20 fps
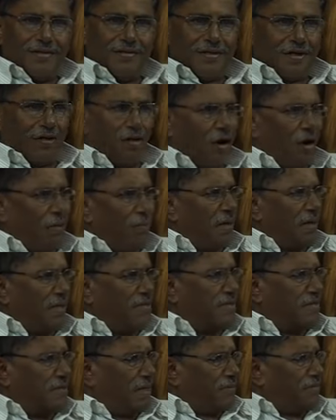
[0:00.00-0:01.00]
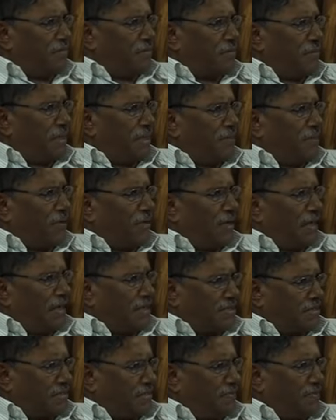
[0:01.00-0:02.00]
The complex comes by not
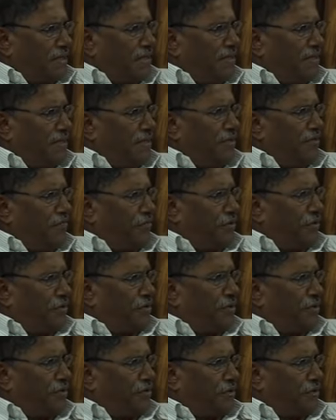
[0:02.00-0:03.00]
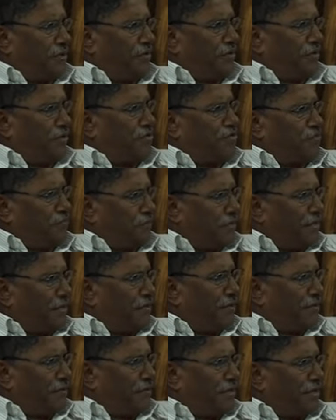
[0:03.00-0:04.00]
accepting the inferiority or the
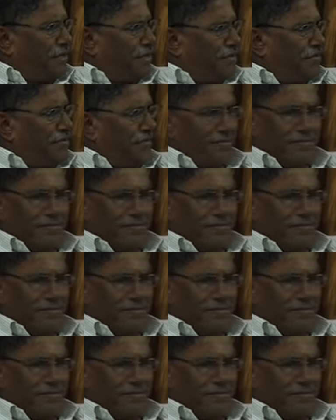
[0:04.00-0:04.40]
superiority.